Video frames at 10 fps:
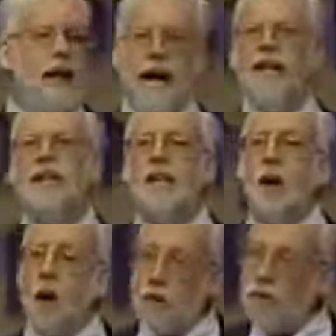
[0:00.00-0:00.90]
and he's the
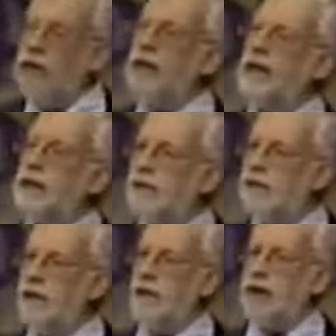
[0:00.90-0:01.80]
only
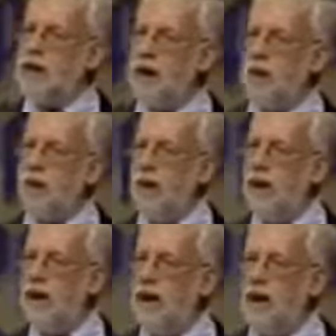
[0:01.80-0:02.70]
Confederate general
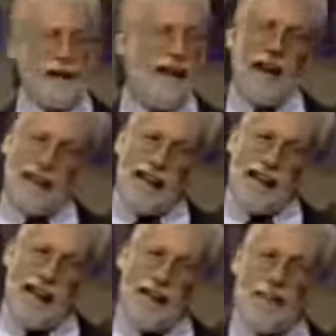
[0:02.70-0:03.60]
and
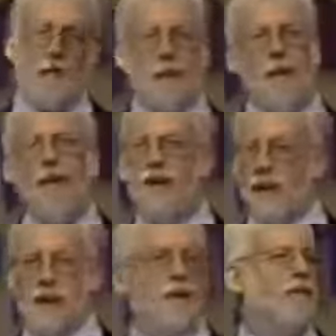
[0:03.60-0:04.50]
KKK member
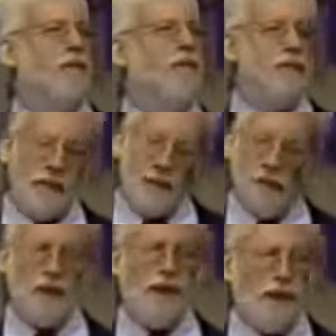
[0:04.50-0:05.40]
to have a
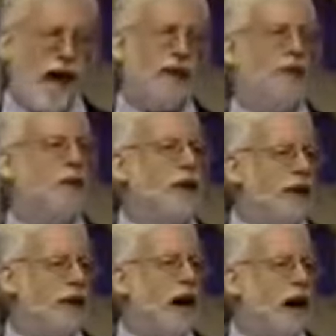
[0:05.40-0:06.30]
50-foot statue in
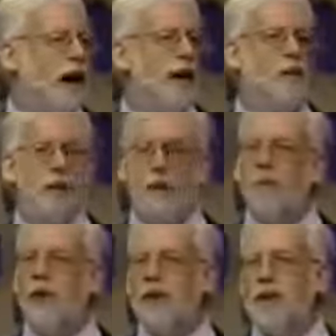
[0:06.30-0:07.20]
his honor
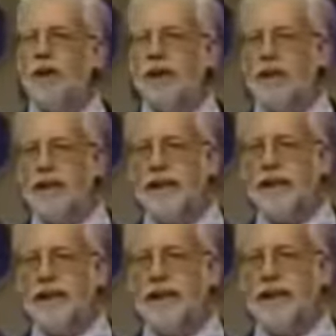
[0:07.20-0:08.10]
within Washington, D.C.
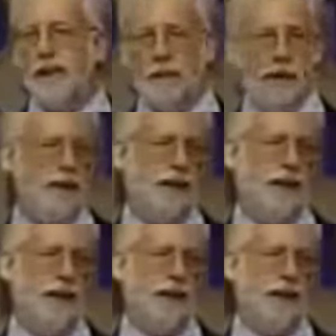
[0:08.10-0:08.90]
city limits.